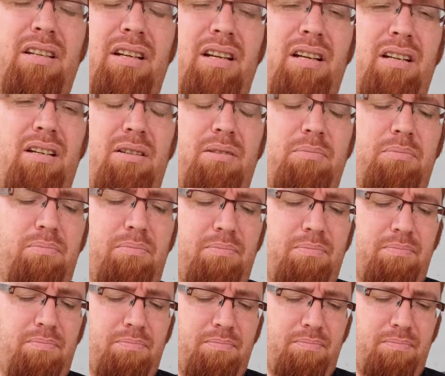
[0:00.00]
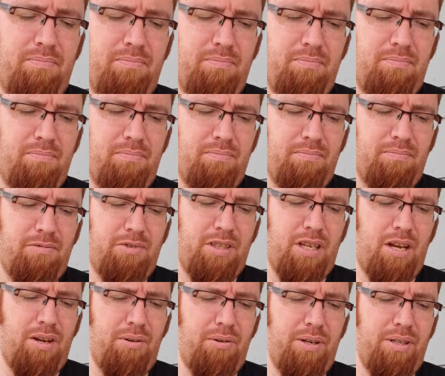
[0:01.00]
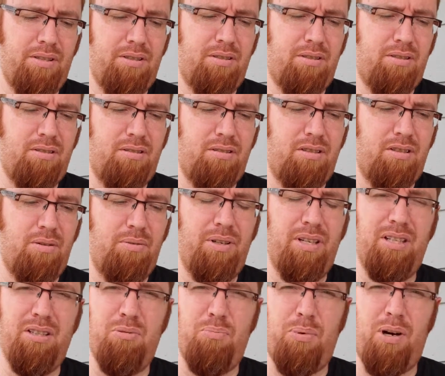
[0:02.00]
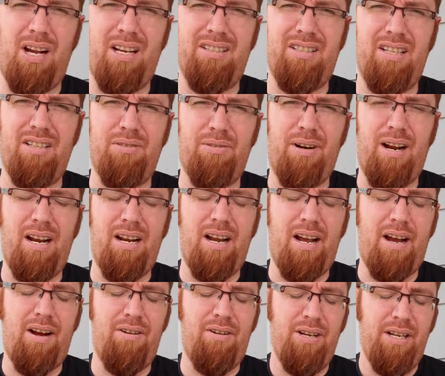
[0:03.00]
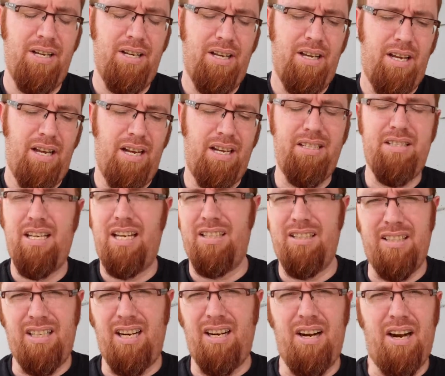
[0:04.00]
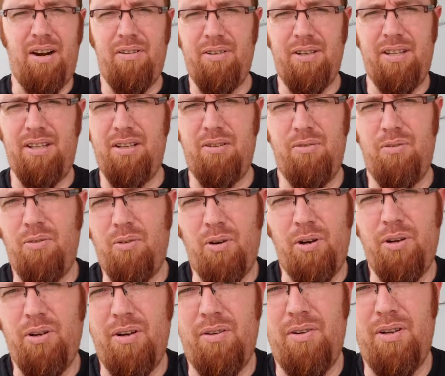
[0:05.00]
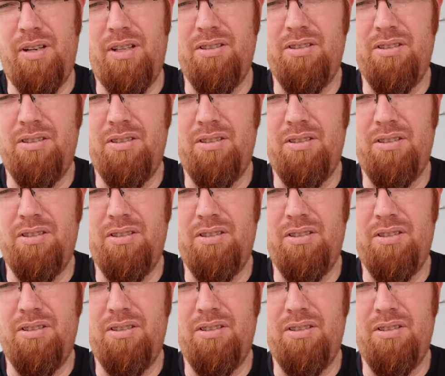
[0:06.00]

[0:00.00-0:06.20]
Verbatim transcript: Um, so it's doing its process right now. And it takes care of everything for you, even